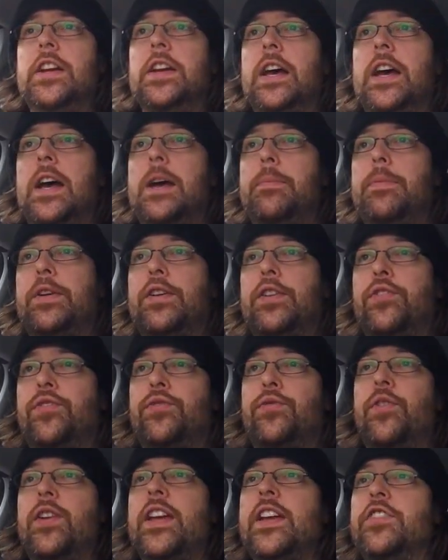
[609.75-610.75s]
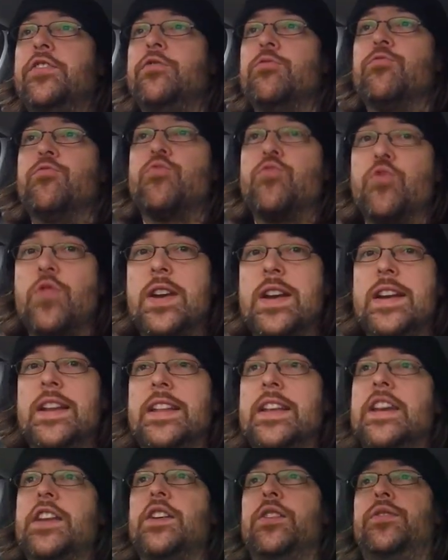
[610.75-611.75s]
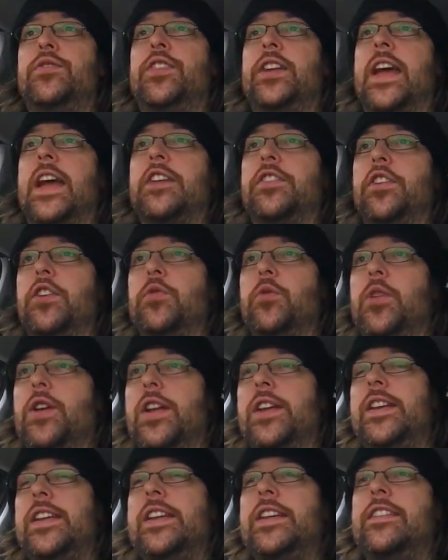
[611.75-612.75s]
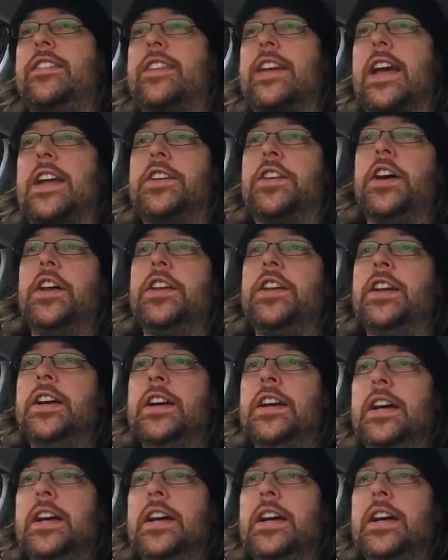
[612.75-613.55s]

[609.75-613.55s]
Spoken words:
because 3 isn't really enough to get done what I needed to get done,